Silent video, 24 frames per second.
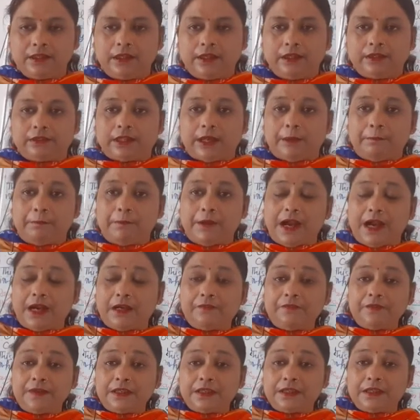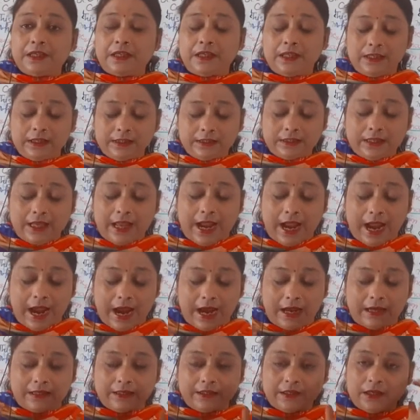The blood vessels
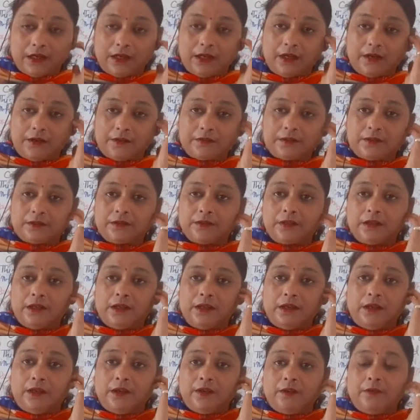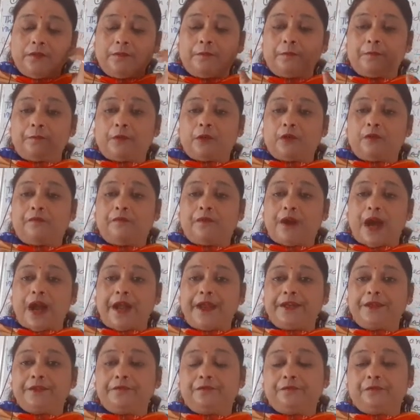and nerves
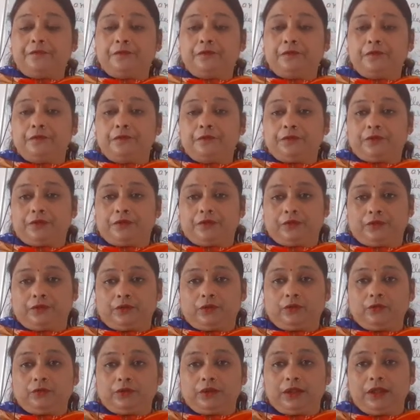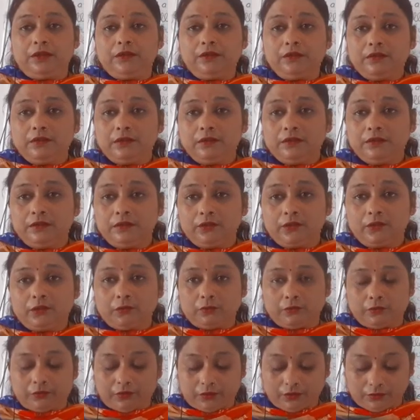provide food to the
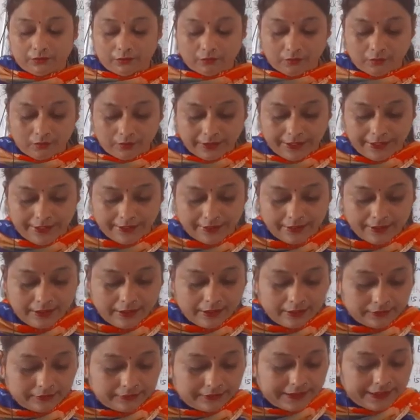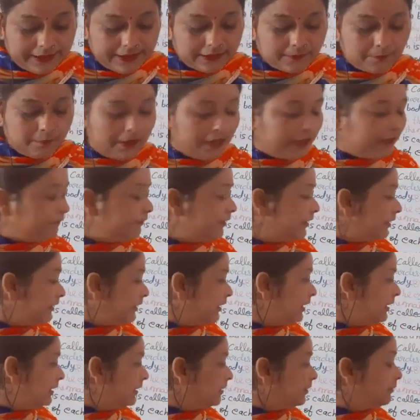tooth. Okay. These blood
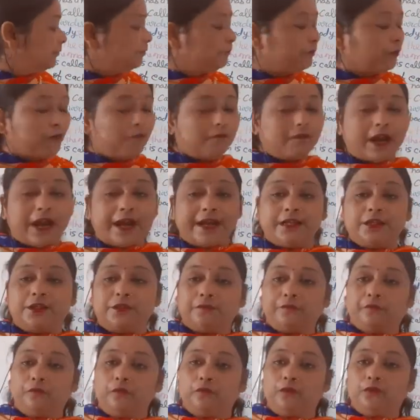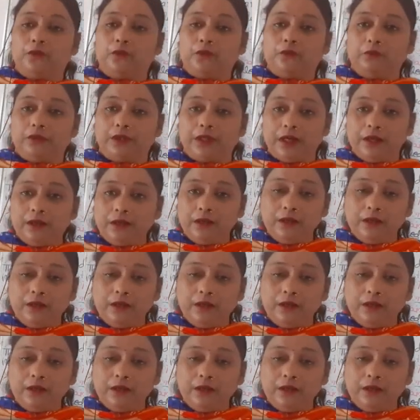vessels provide food to the